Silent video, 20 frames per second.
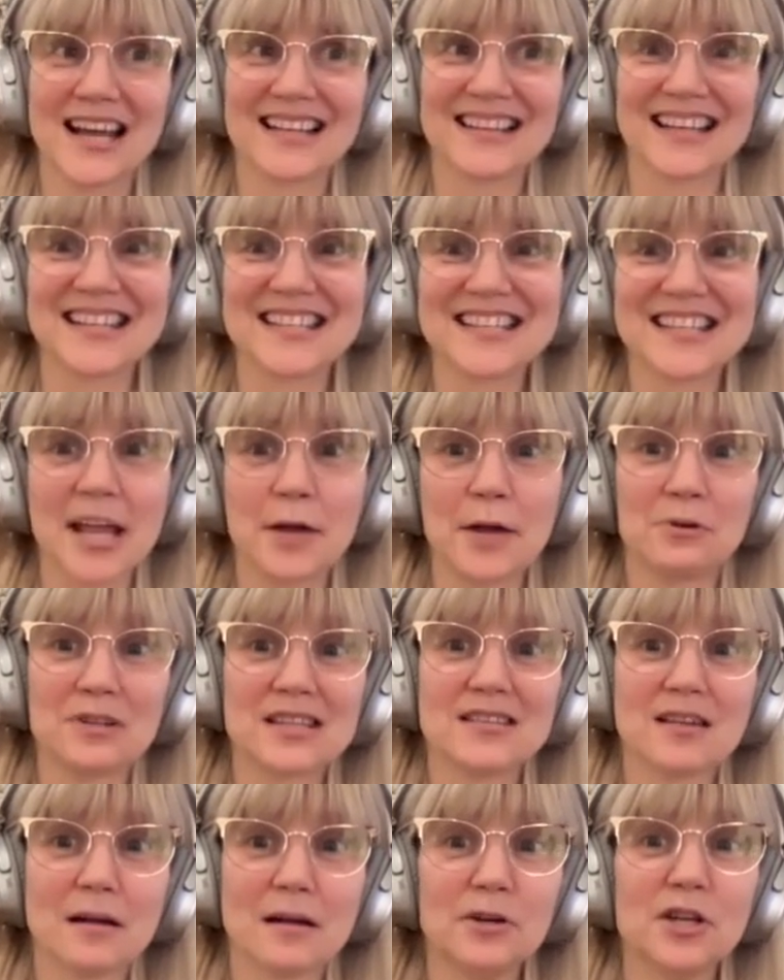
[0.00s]
let's say, when
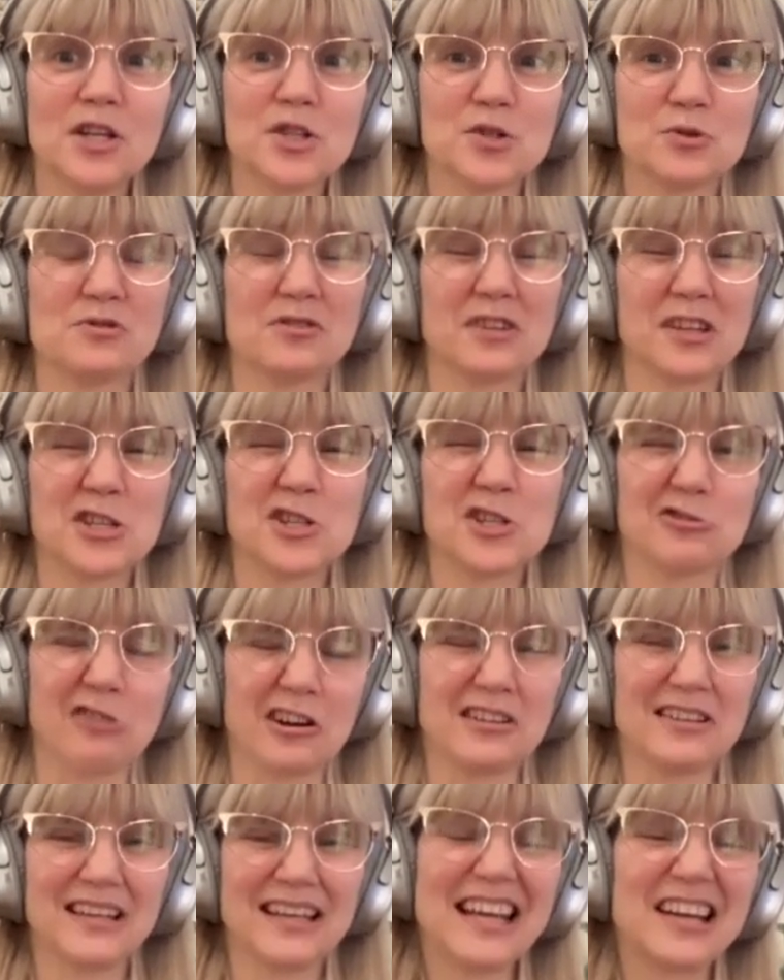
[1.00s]
somebody's really
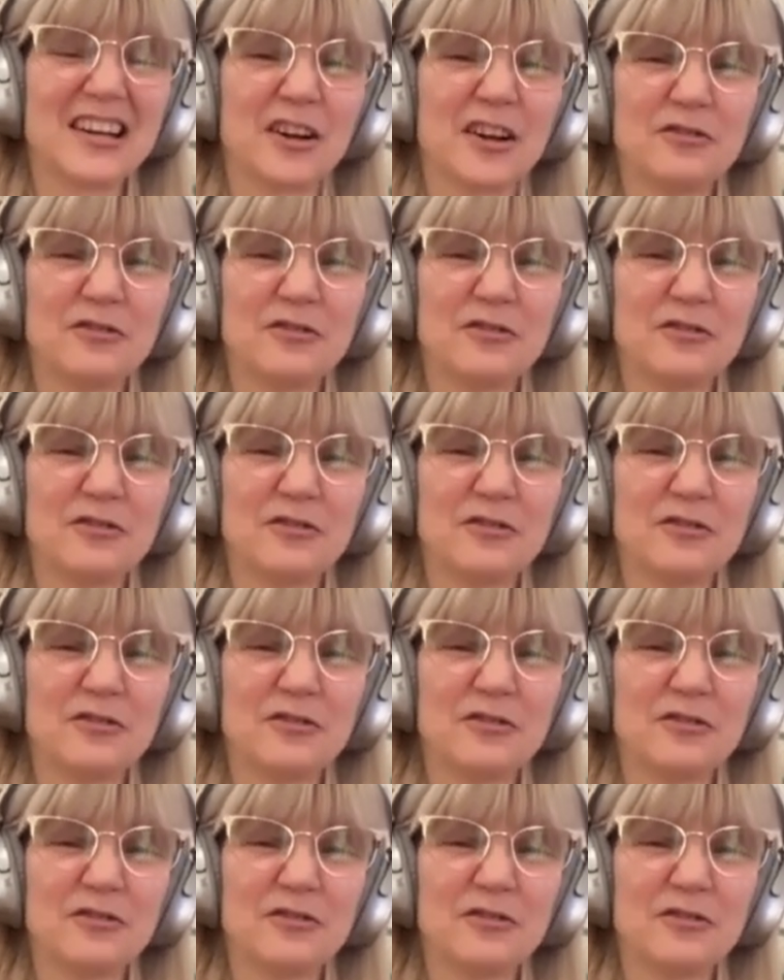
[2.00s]
struggling and